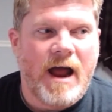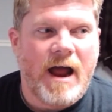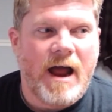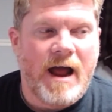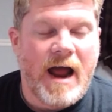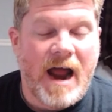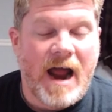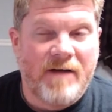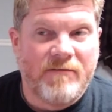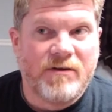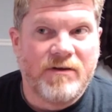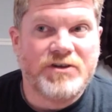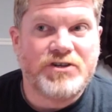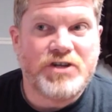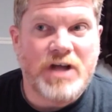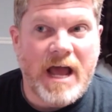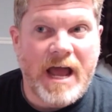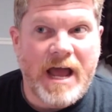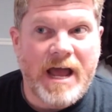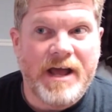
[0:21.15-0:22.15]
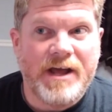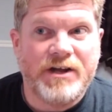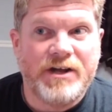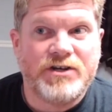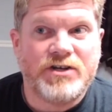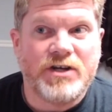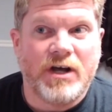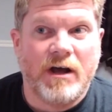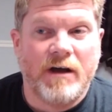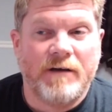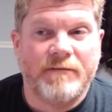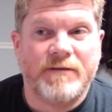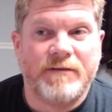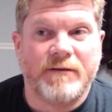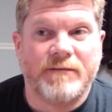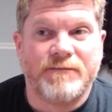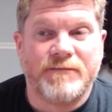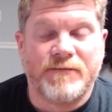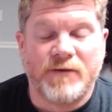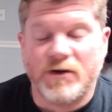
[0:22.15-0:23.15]
average age of the
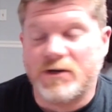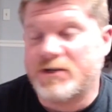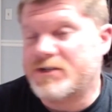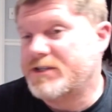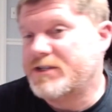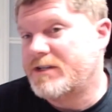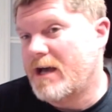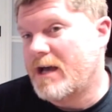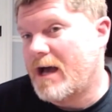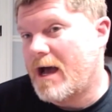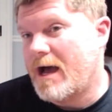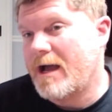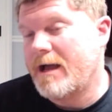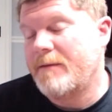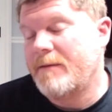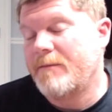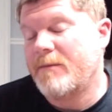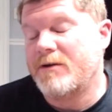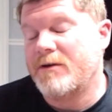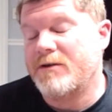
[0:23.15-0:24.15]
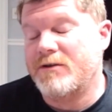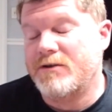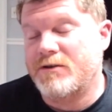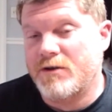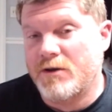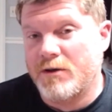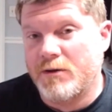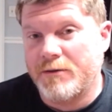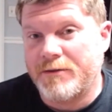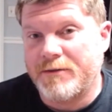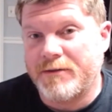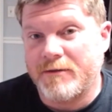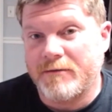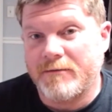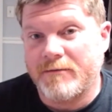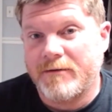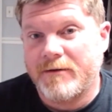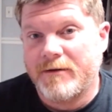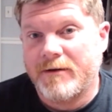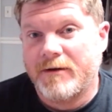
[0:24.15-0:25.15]
first time youth
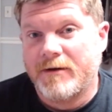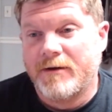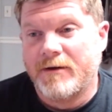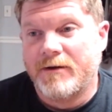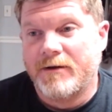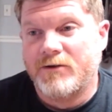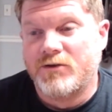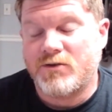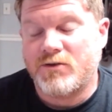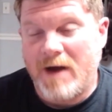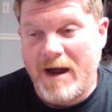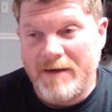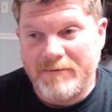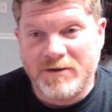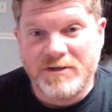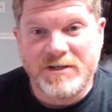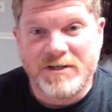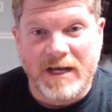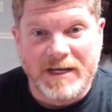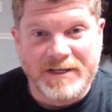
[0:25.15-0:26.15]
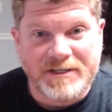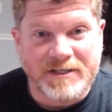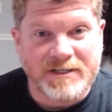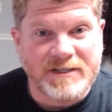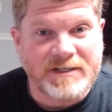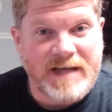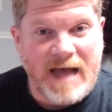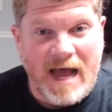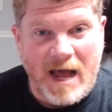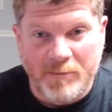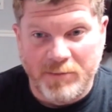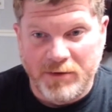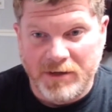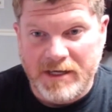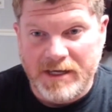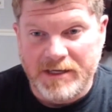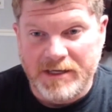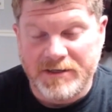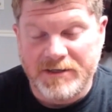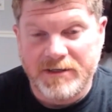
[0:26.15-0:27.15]
driver's license
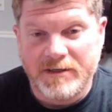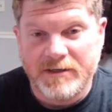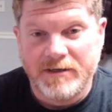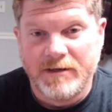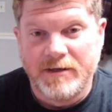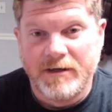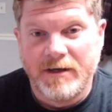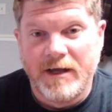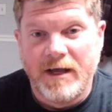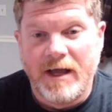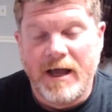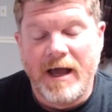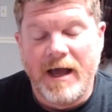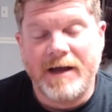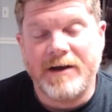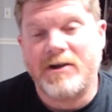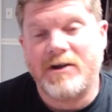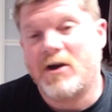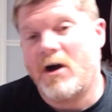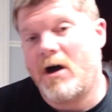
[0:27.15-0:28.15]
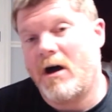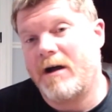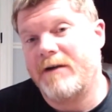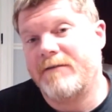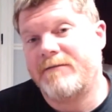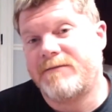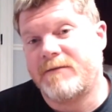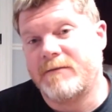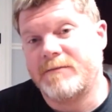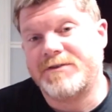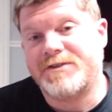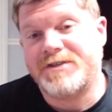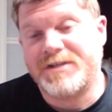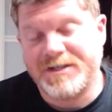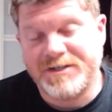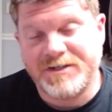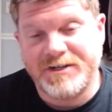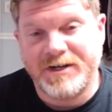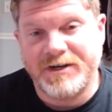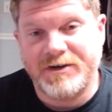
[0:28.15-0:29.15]
applicant had gone from
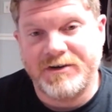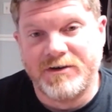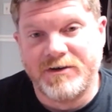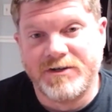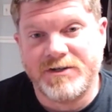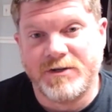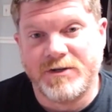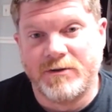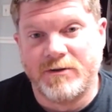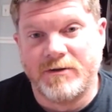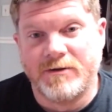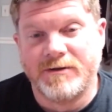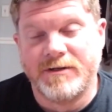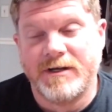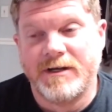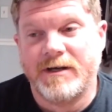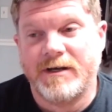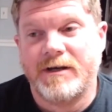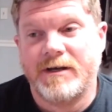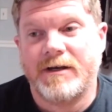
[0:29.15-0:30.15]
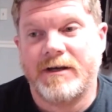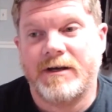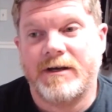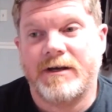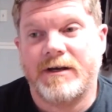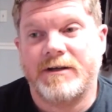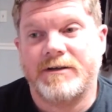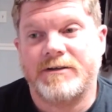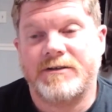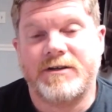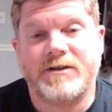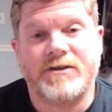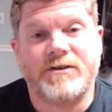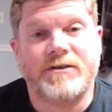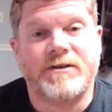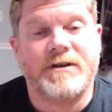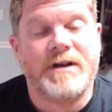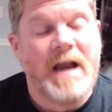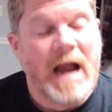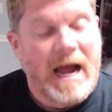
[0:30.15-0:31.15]
16 years old to
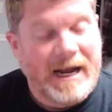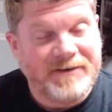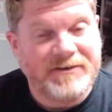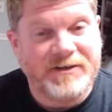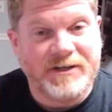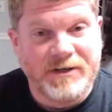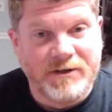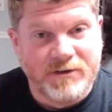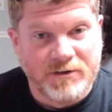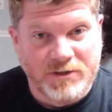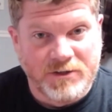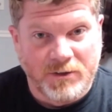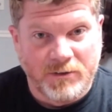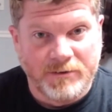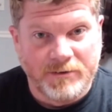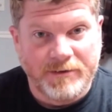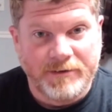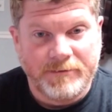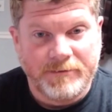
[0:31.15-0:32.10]
19 years old.